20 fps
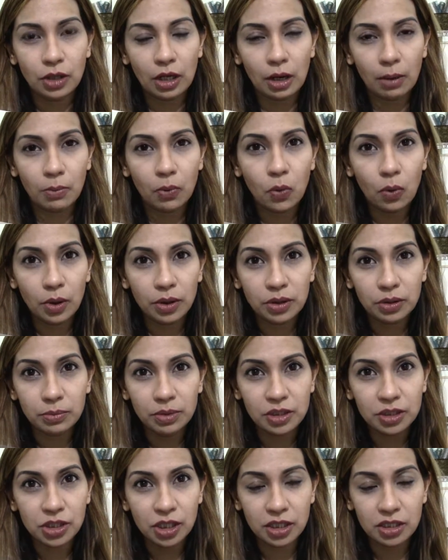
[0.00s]
that I'm going to
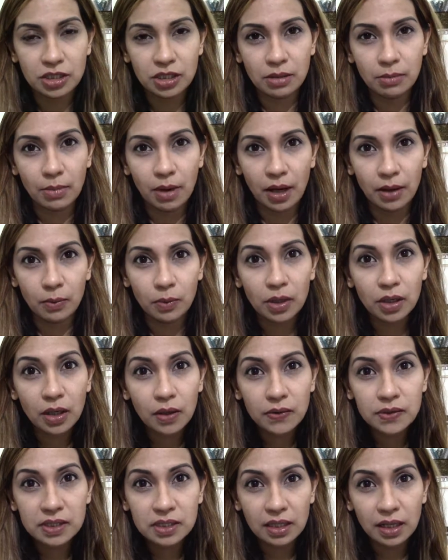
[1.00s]
be changing my
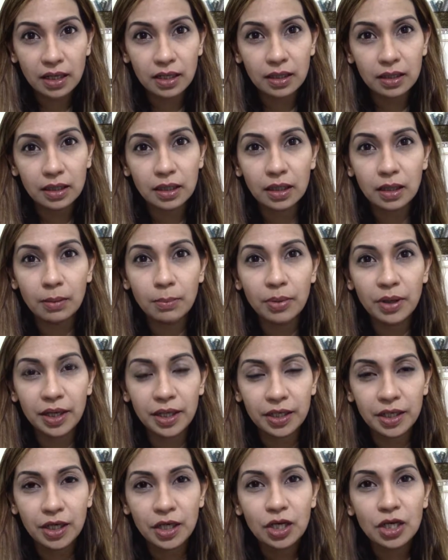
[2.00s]
workout style a little
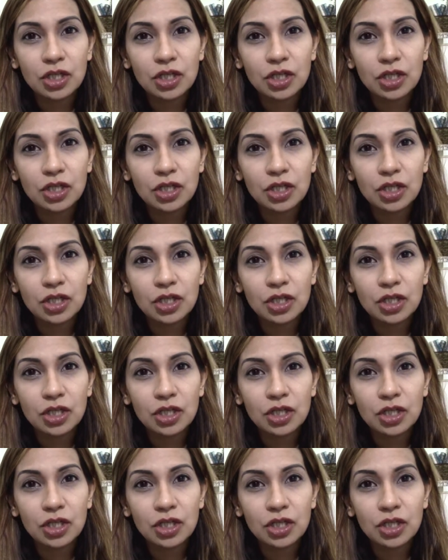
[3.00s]
bit,